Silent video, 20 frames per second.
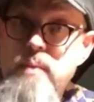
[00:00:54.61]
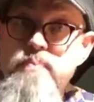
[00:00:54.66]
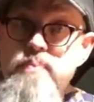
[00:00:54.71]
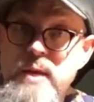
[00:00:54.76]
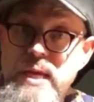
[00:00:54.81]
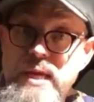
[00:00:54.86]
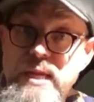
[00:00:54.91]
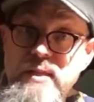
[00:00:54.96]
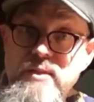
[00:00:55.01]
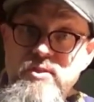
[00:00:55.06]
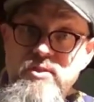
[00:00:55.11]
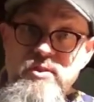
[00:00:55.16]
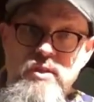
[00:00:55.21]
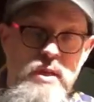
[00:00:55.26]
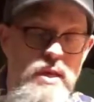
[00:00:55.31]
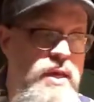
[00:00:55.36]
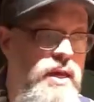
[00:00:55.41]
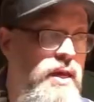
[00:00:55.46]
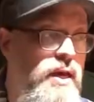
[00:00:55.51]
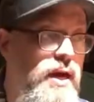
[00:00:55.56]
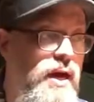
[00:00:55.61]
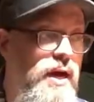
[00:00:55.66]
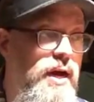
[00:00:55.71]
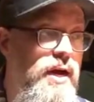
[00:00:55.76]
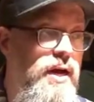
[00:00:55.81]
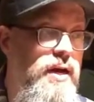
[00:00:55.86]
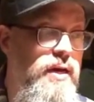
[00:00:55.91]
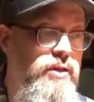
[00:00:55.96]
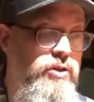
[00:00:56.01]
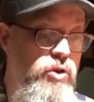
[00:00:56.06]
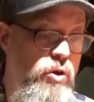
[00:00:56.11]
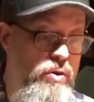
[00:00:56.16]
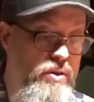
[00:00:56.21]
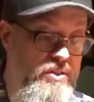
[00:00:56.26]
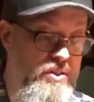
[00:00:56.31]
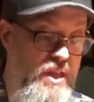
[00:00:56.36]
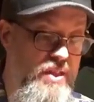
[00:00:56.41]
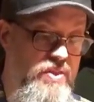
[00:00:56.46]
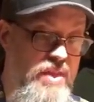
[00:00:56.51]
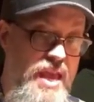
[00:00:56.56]
piece. Notice
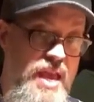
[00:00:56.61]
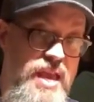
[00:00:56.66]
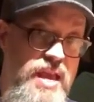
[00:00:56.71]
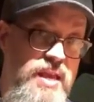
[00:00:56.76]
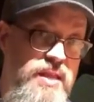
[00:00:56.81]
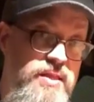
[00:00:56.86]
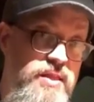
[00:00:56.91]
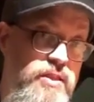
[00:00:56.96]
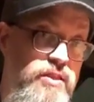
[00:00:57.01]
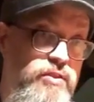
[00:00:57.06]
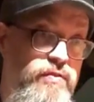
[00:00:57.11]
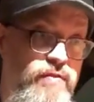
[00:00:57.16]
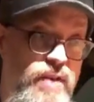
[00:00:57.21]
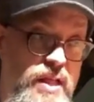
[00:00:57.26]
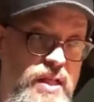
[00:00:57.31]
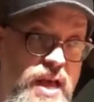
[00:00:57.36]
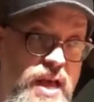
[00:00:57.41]
that this fella